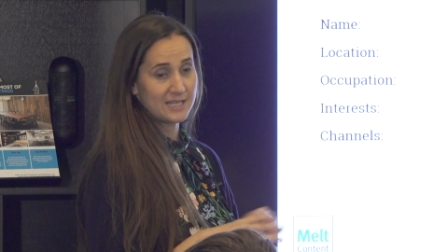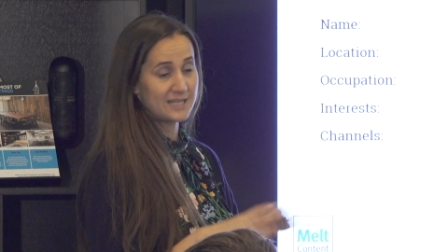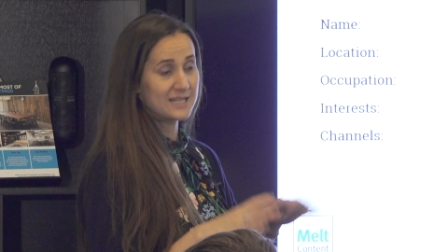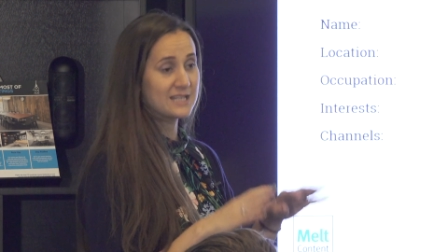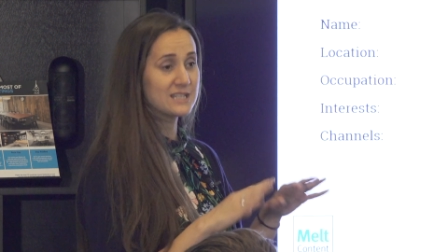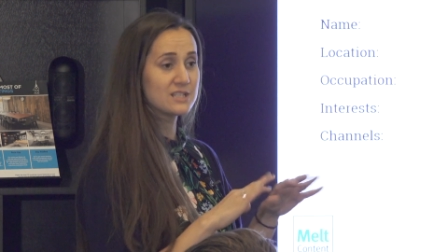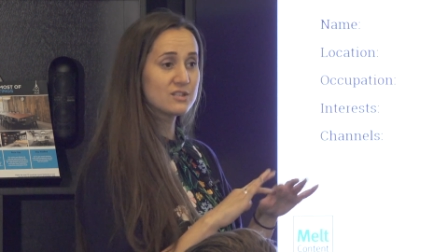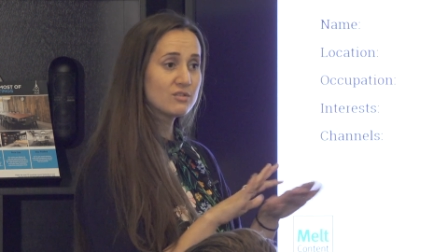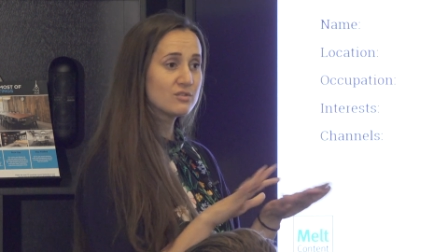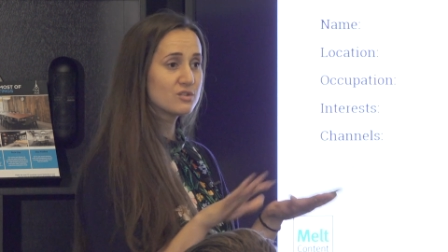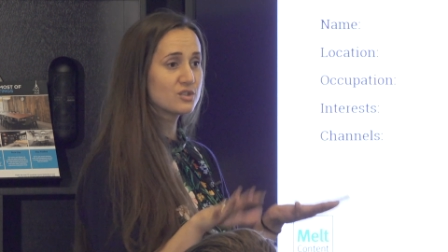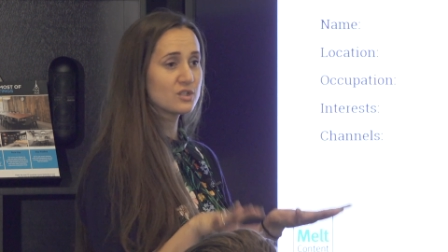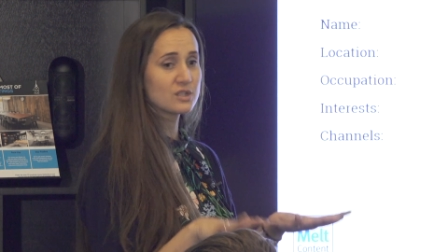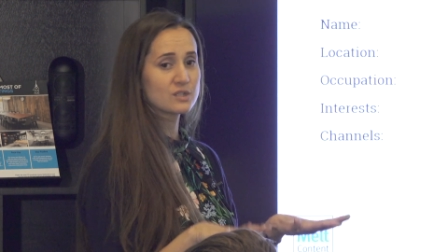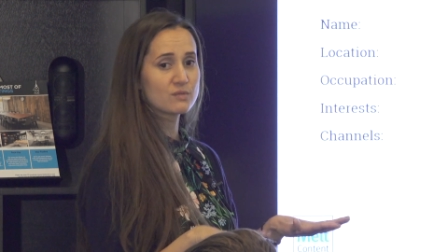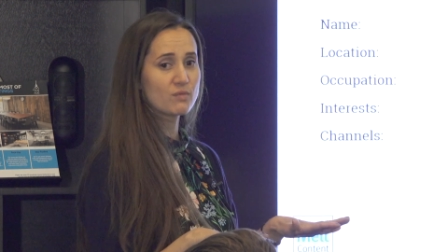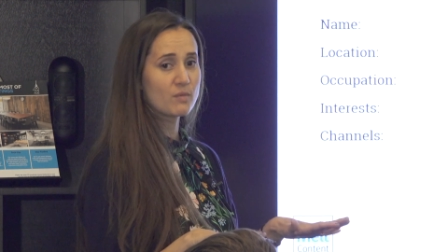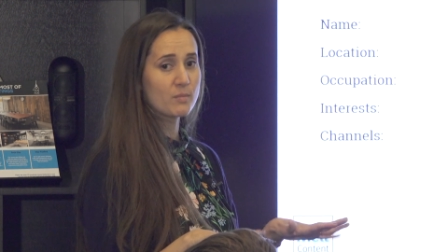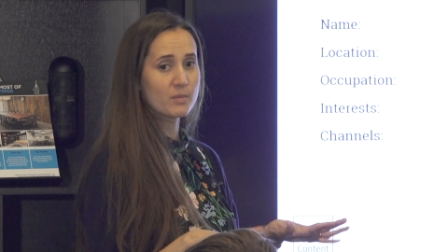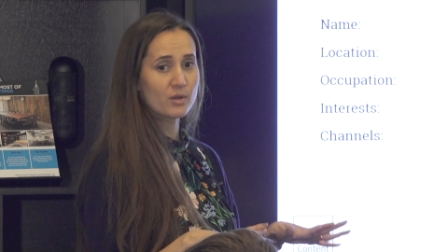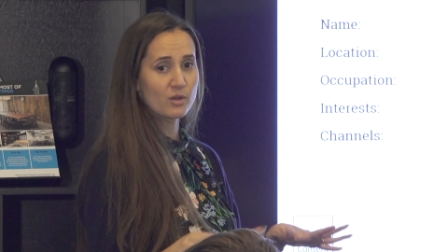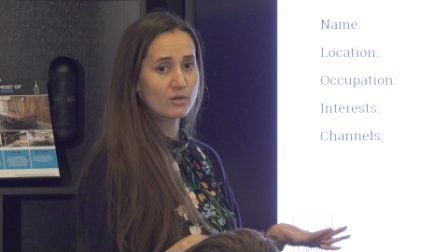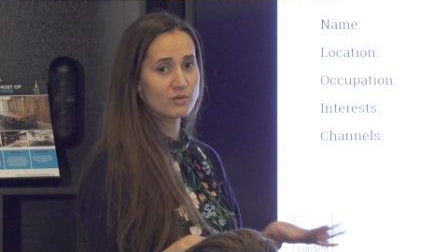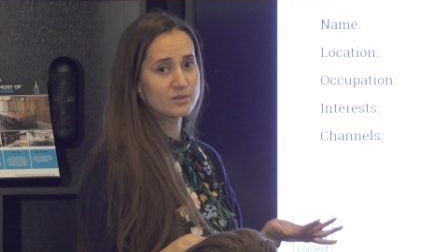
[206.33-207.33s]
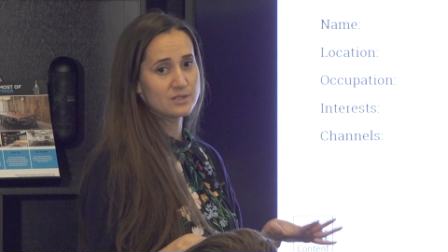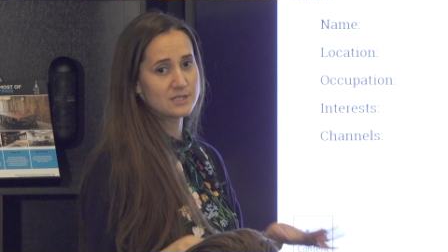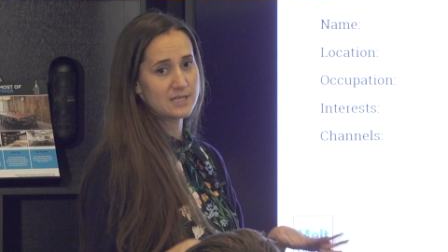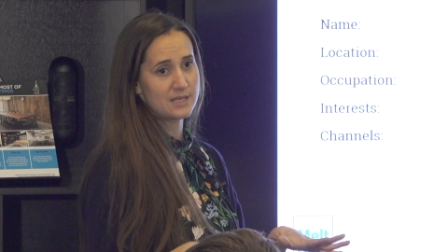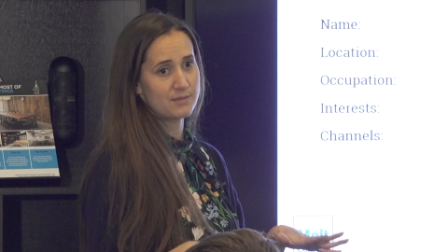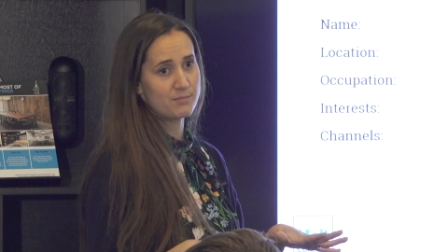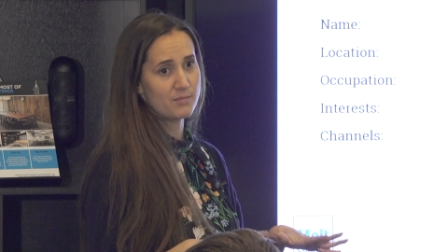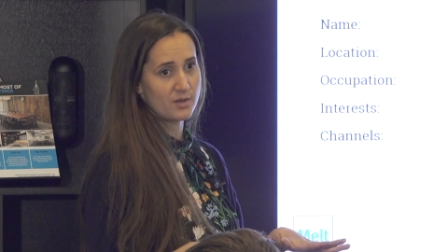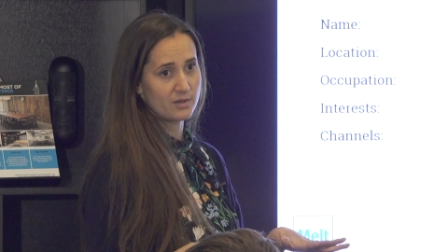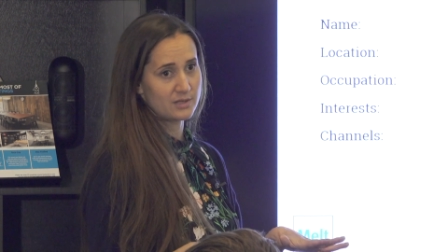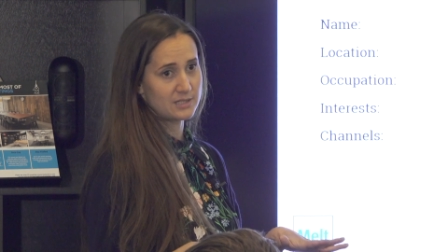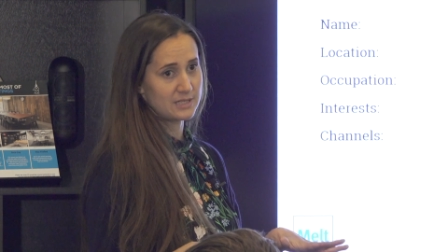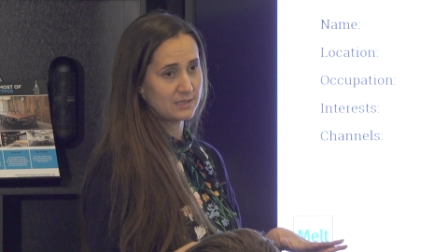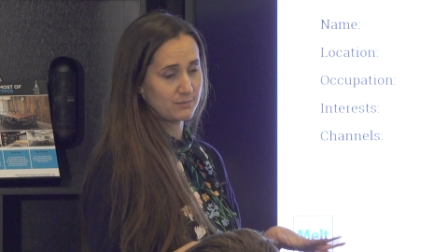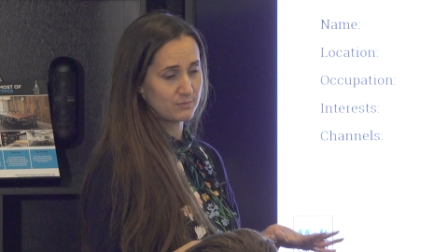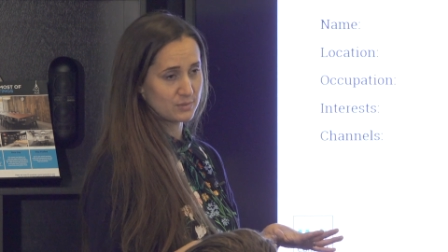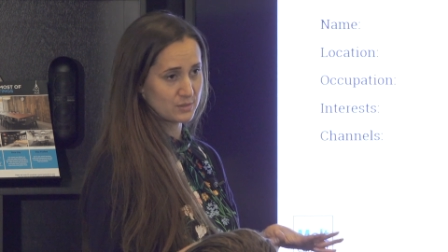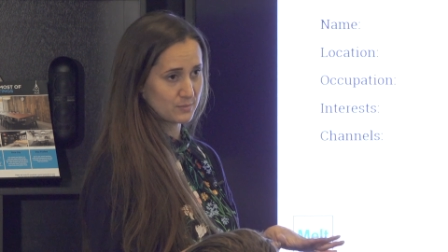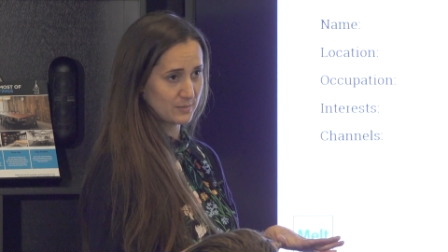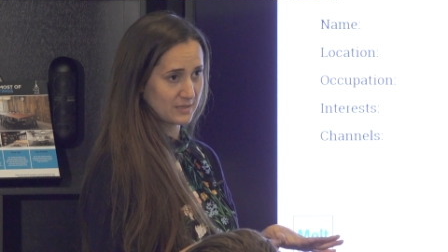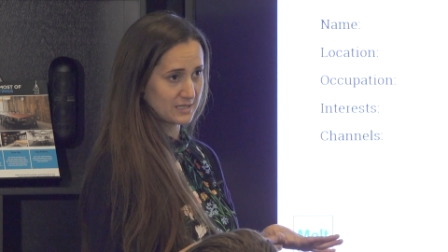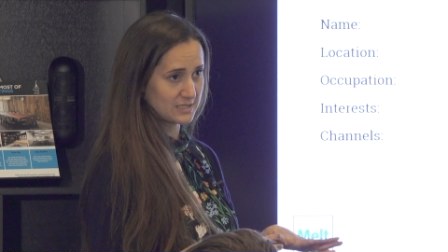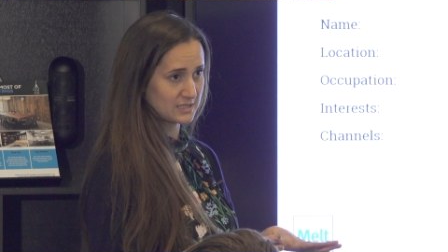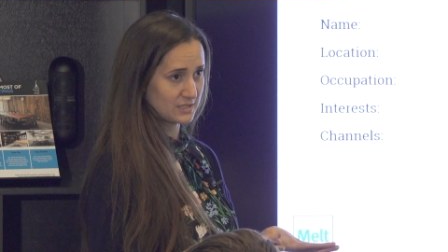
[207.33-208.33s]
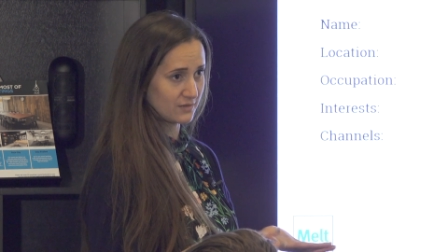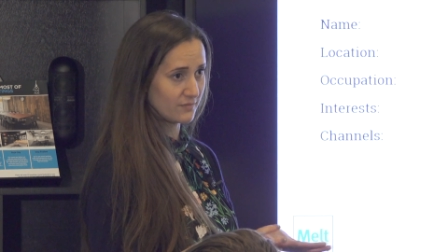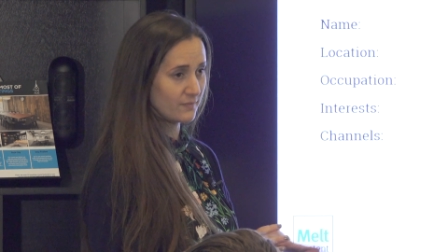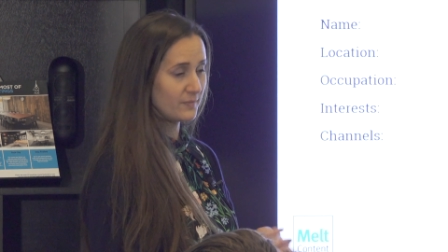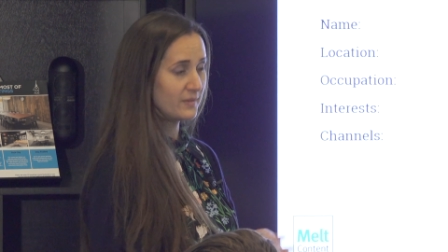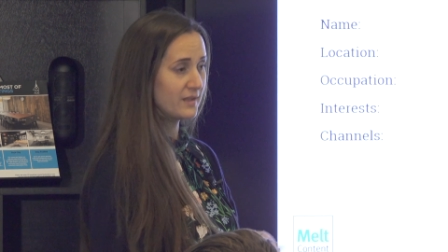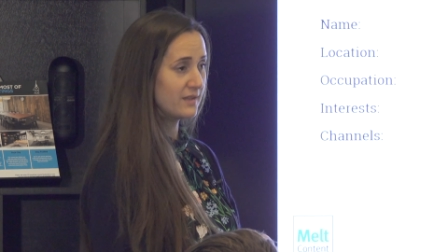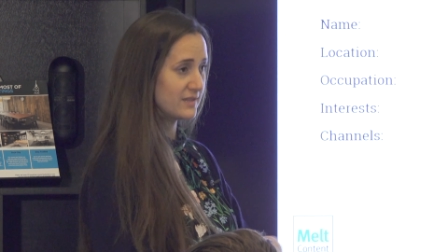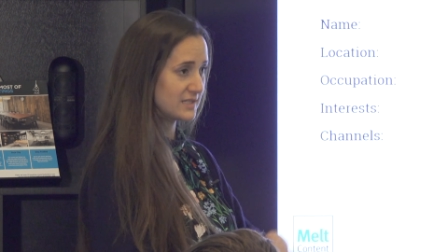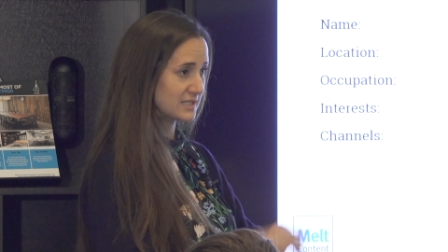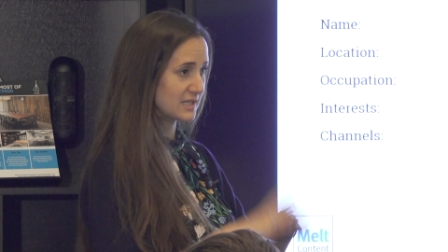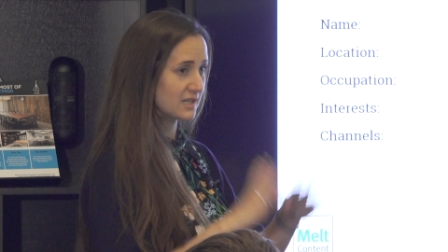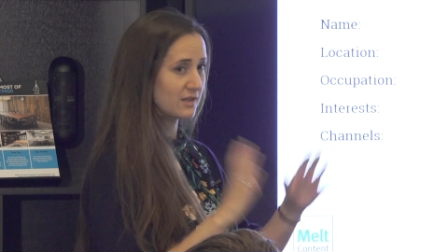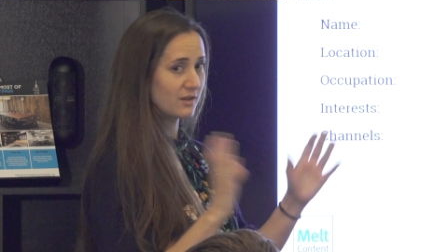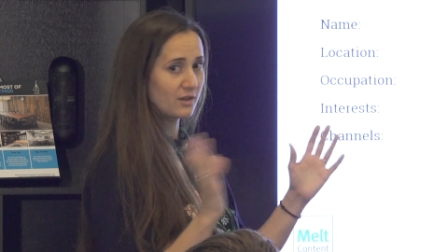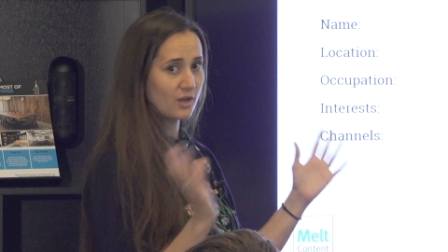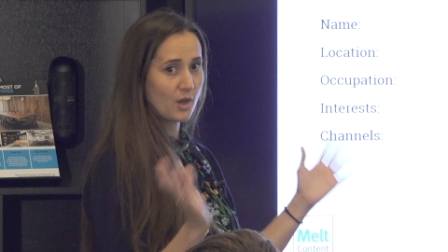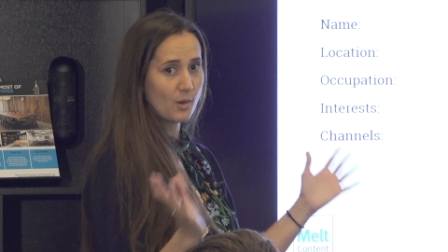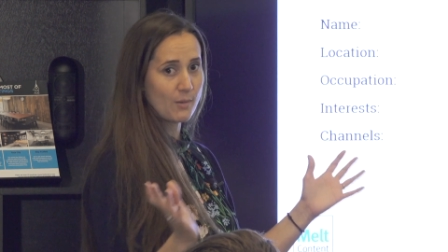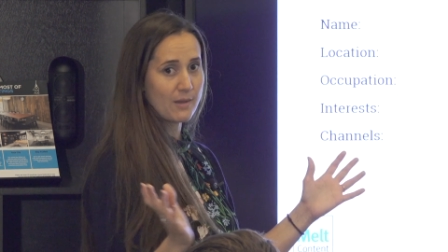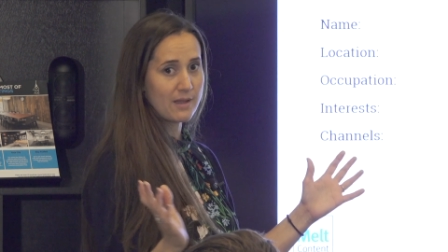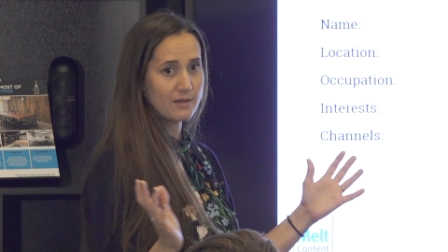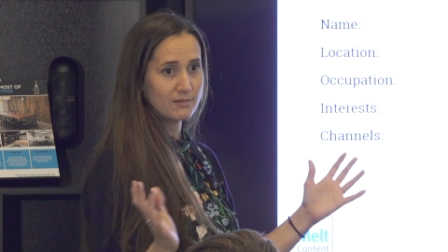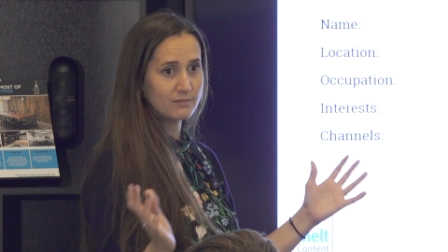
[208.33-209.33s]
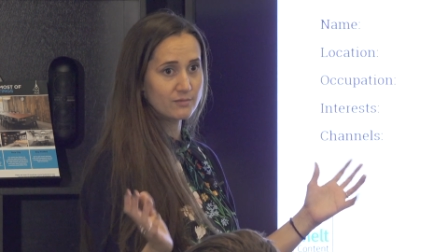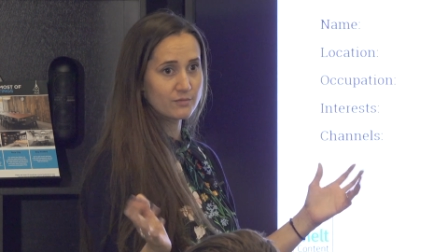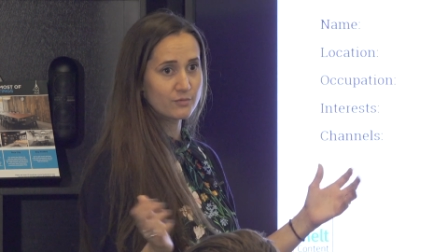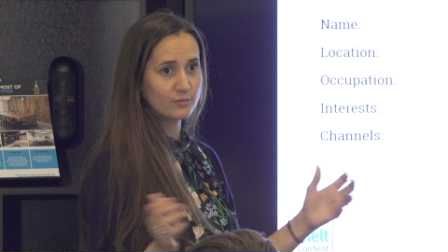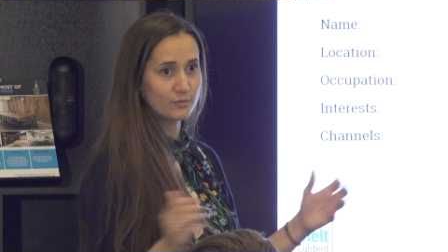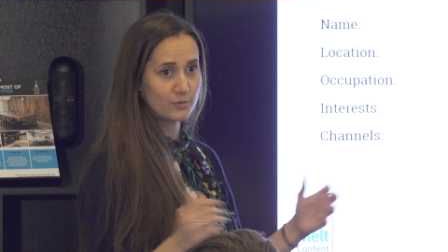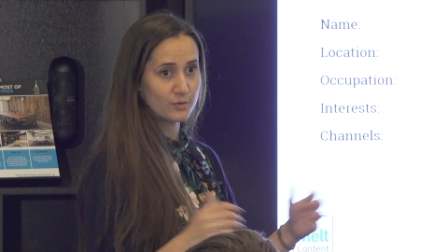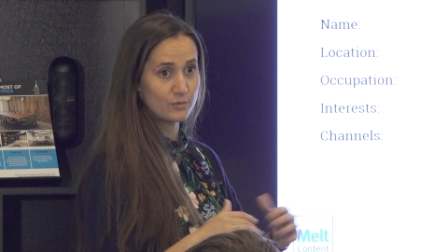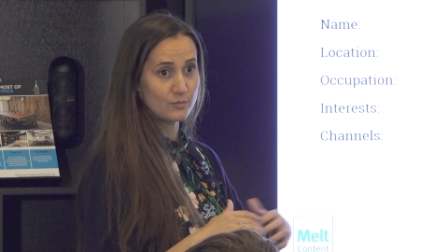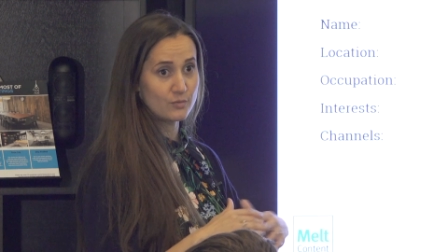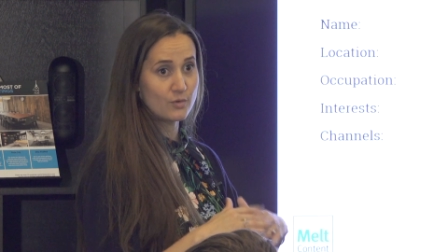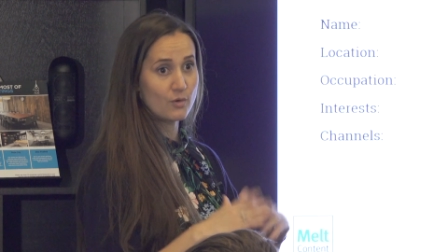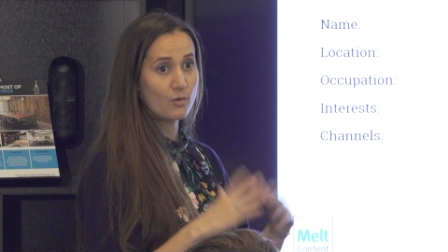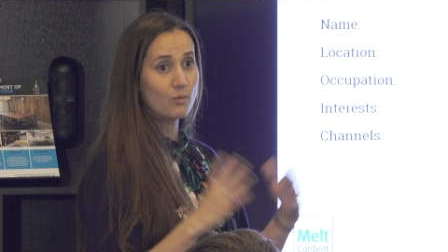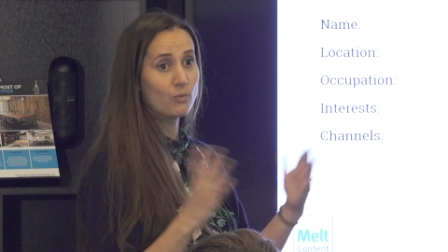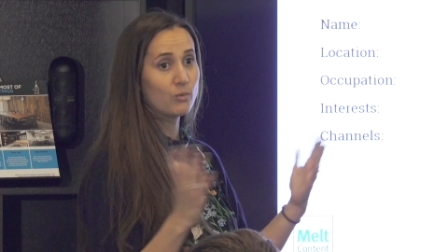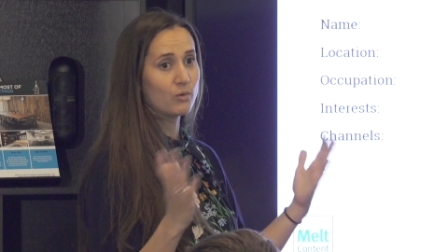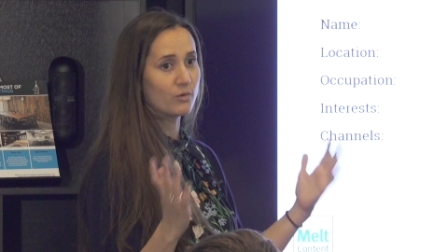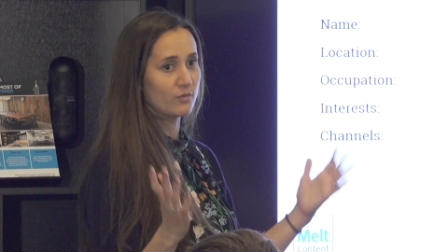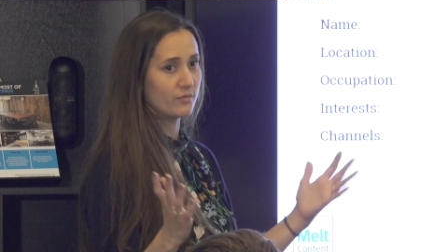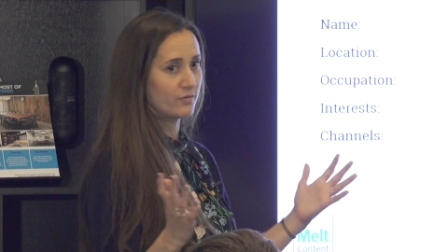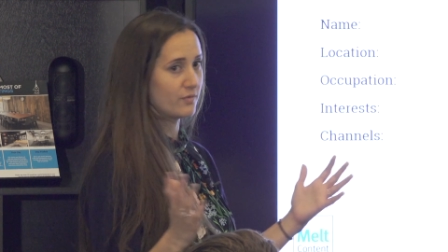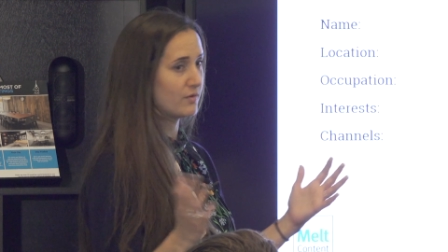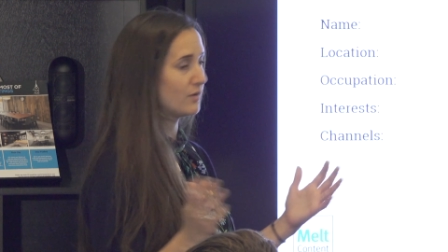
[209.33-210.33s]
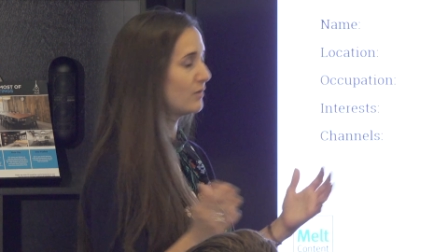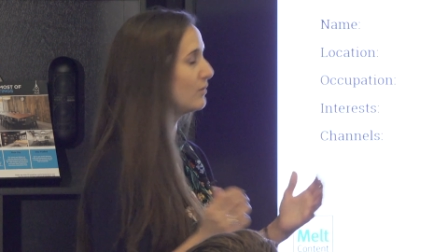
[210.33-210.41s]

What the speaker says: And it's not just from a content marketing perspective, this can go out through all of